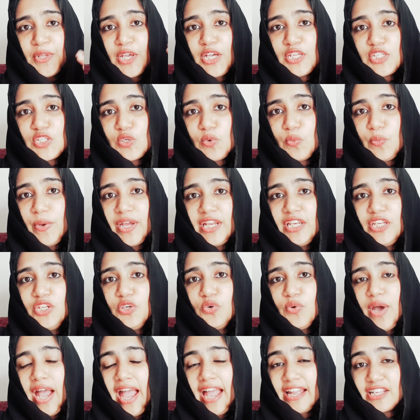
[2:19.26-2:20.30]
So when
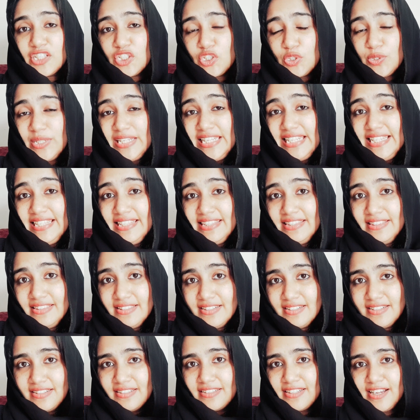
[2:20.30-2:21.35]
you actually
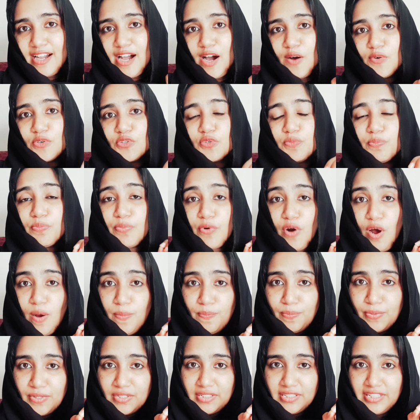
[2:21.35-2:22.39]
learn how to
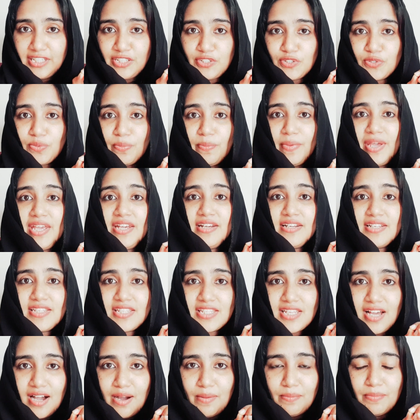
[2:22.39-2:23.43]
properly to make a
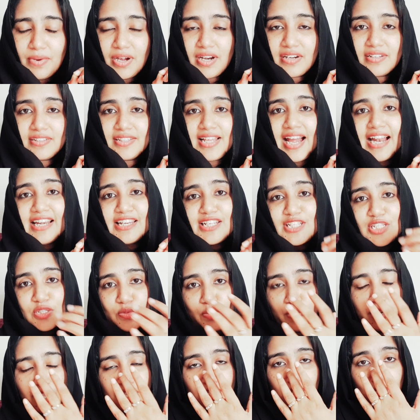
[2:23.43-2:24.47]
sambar, that is
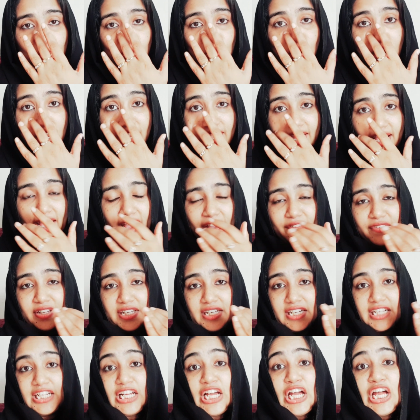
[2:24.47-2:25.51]
where you are
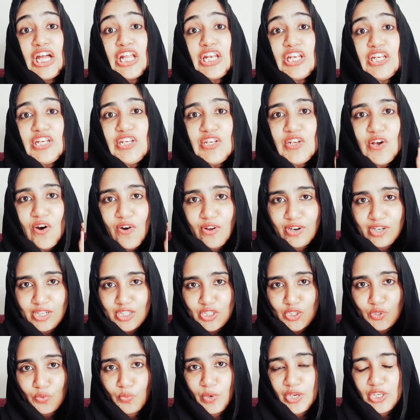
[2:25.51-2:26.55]
having a
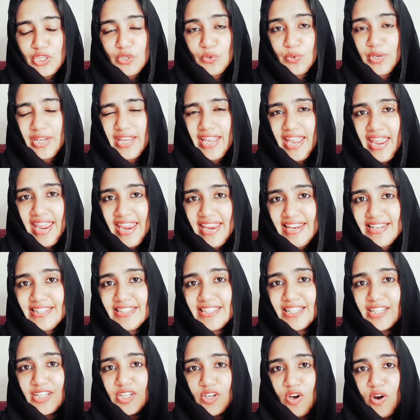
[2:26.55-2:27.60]
knowledge. When you gain
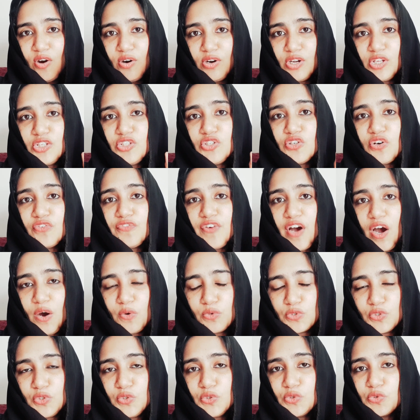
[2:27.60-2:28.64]
the knowledge of how
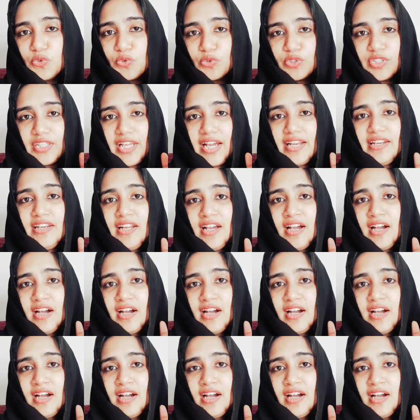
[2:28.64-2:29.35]
to cook that